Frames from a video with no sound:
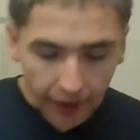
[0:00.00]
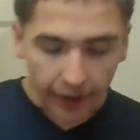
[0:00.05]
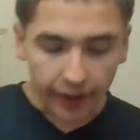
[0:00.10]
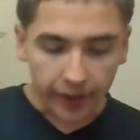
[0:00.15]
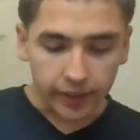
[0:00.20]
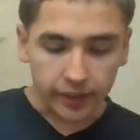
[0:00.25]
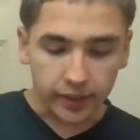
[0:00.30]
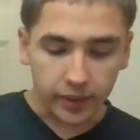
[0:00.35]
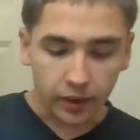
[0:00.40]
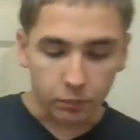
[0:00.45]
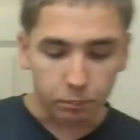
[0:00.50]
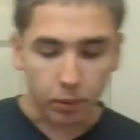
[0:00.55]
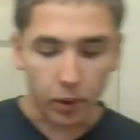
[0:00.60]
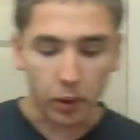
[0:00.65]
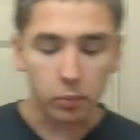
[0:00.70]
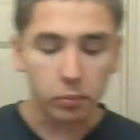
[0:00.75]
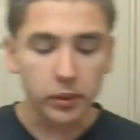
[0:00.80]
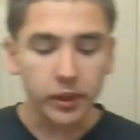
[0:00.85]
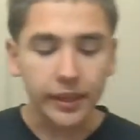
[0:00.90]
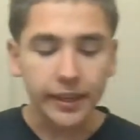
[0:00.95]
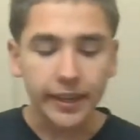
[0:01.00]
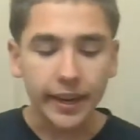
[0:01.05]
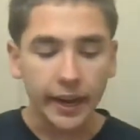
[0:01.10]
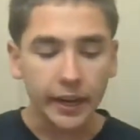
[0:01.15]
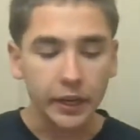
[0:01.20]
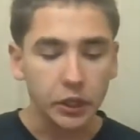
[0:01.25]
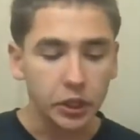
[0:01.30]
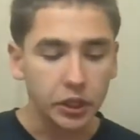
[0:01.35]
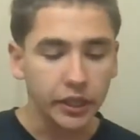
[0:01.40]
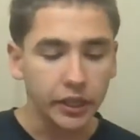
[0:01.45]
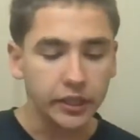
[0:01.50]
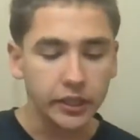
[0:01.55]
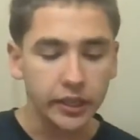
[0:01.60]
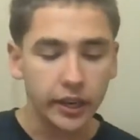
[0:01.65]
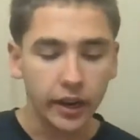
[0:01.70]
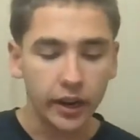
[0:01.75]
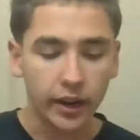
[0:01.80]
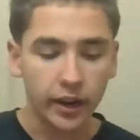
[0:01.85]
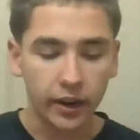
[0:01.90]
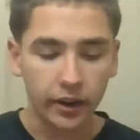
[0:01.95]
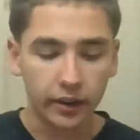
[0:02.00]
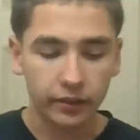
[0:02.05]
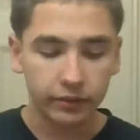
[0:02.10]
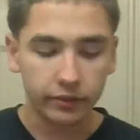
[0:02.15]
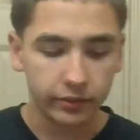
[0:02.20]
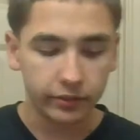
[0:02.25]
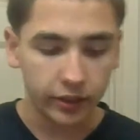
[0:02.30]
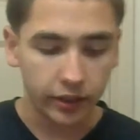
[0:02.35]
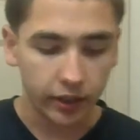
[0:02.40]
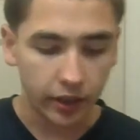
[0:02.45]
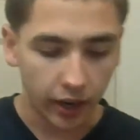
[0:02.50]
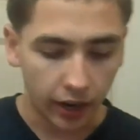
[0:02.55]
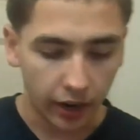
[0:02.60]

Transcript: and the publication of